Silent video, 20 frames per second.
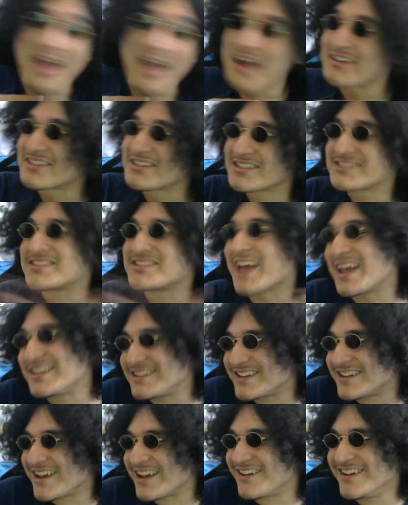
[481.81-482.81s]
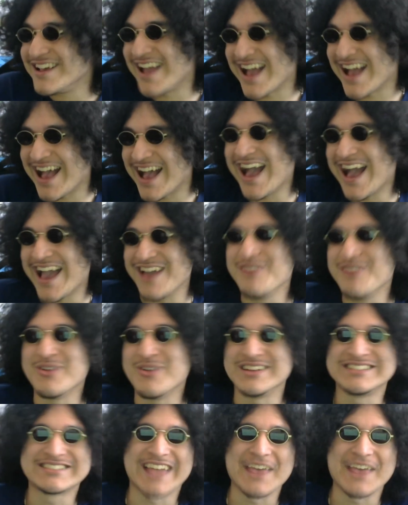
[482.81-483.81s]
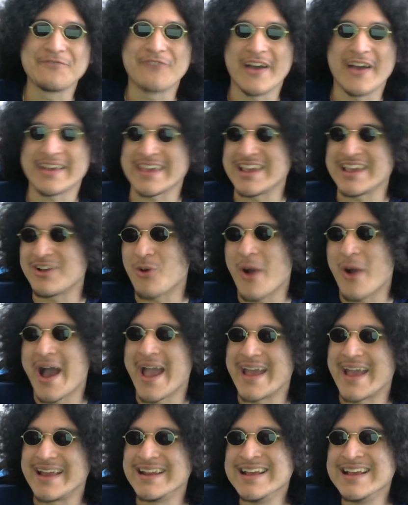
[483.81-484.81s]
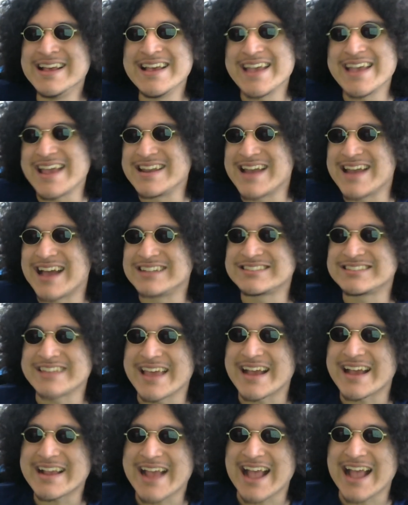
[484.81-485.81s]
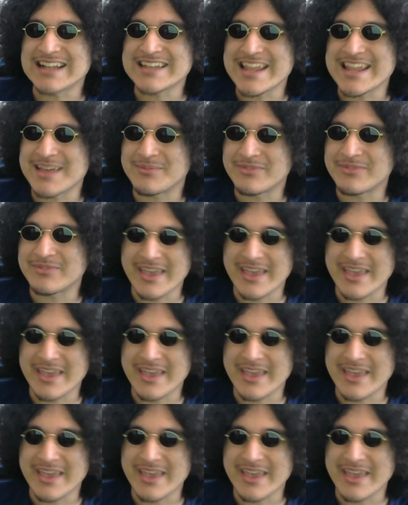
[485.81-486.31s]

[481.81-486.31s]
I would stay fucking quiet and not say a goddamn